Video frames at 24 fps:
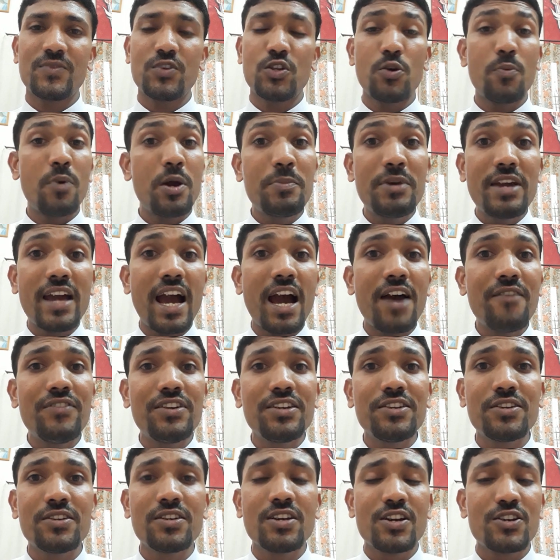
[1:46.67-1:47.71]
You may be
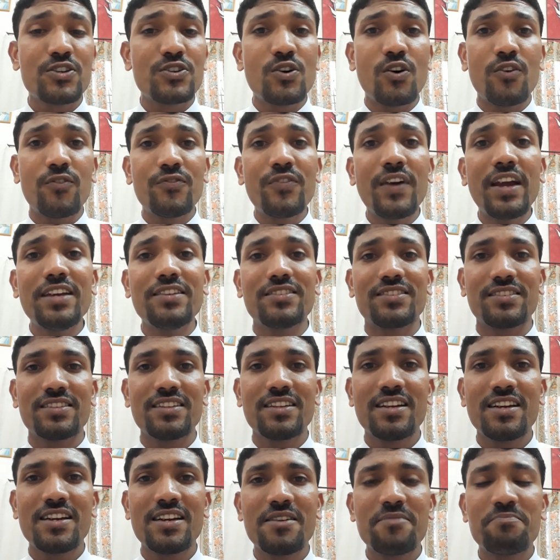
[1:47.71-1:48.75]
having your faith,
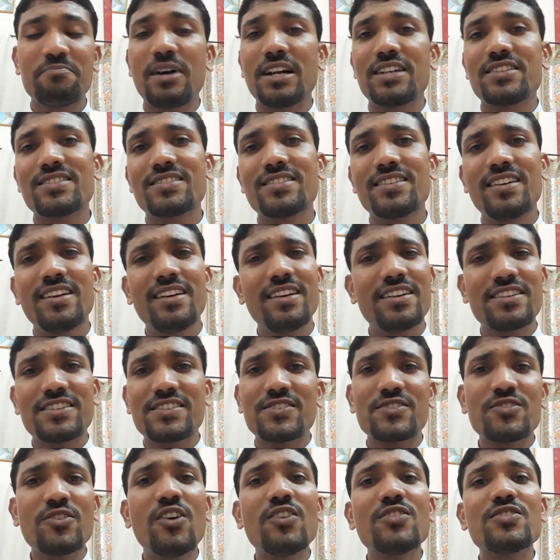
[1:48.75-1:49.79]
but it's
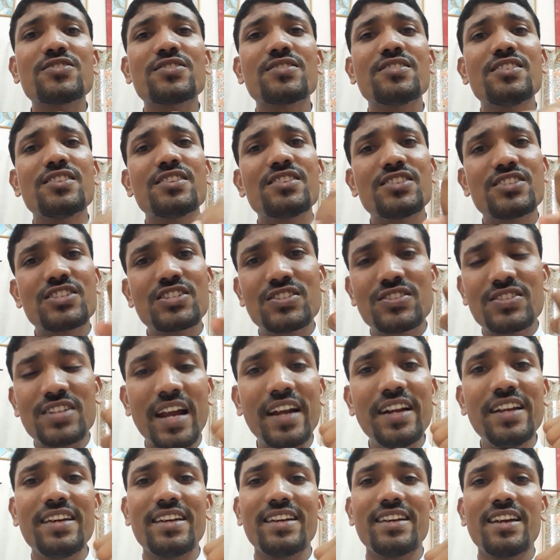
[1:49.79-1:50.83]
not
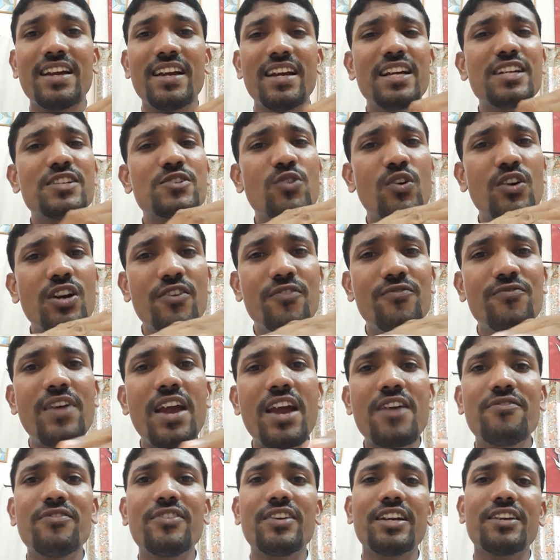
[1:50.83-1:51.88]
steady. It's only
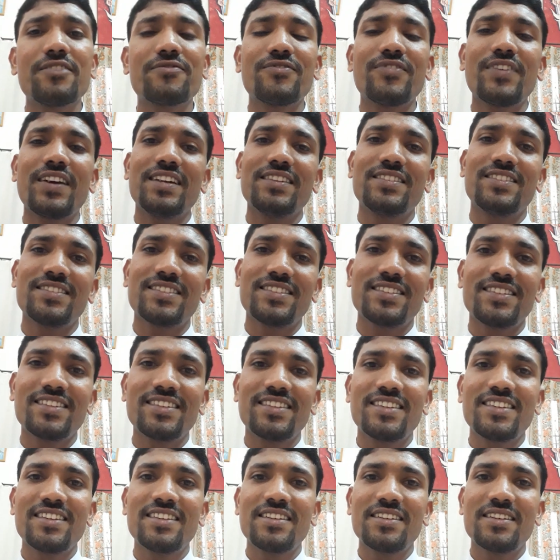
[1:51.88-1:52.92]
wavering faith.
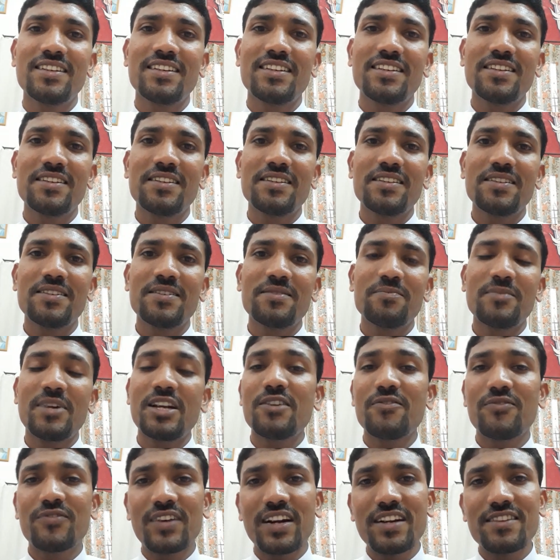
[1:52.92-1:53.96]
My
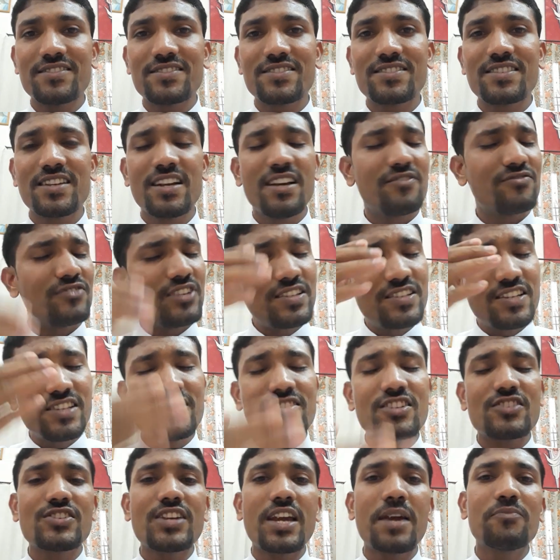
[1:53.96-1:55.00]
dear friends, this is
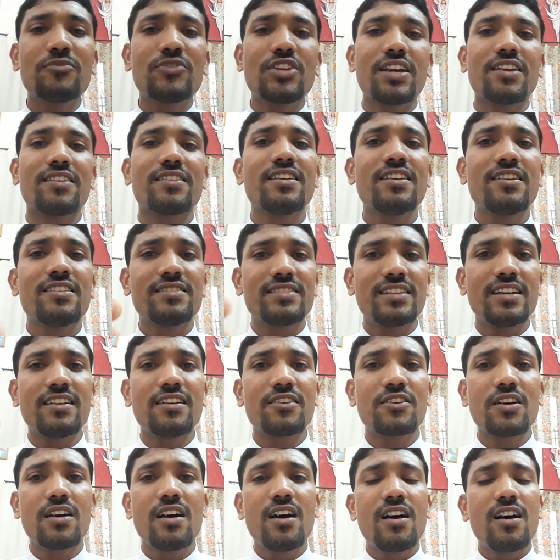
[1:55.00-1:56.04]
the same thing.
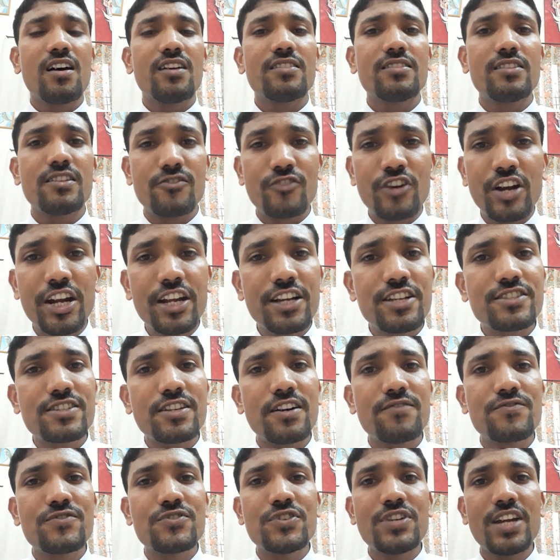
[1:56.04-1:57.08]
The readings
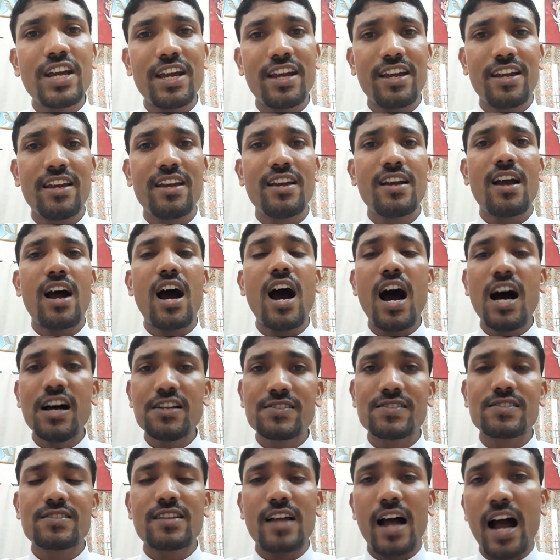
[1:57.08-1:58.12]
of today
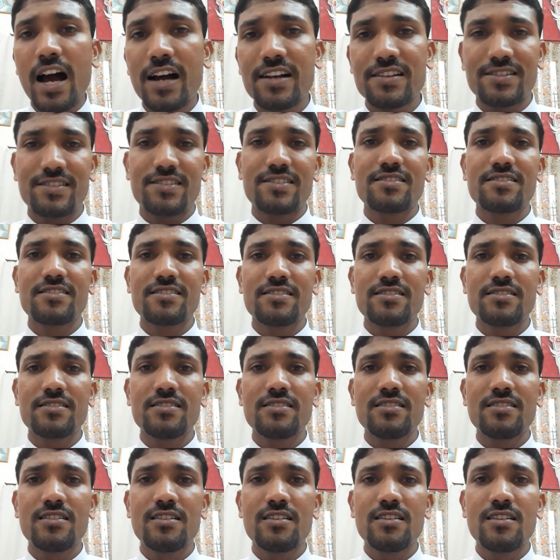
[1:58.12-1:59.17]
asked us,
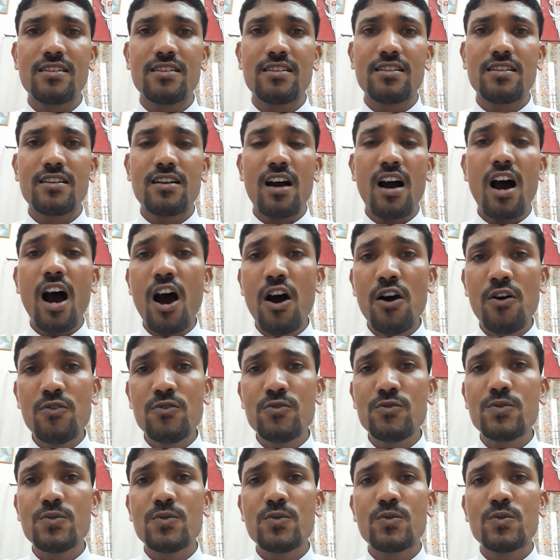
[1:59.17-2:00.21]
how
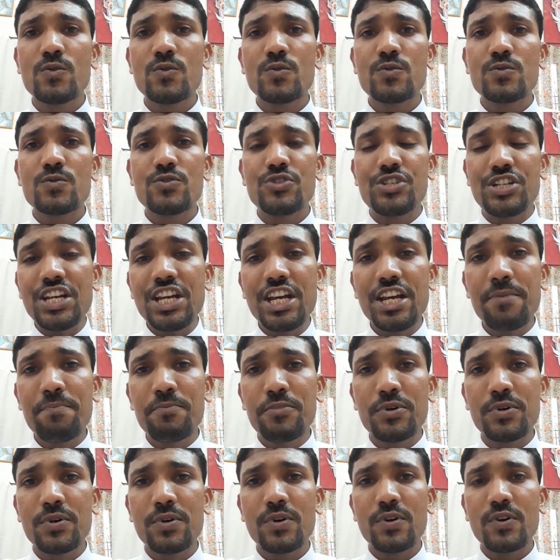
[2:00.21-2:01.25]
deep
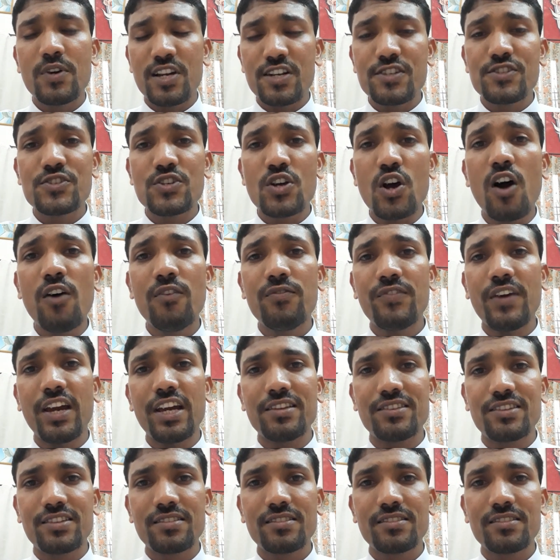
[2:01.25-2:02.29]
is your
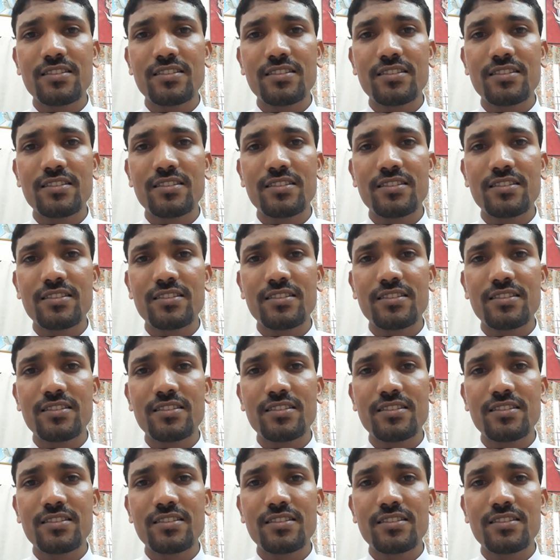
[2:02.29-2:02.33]
faith?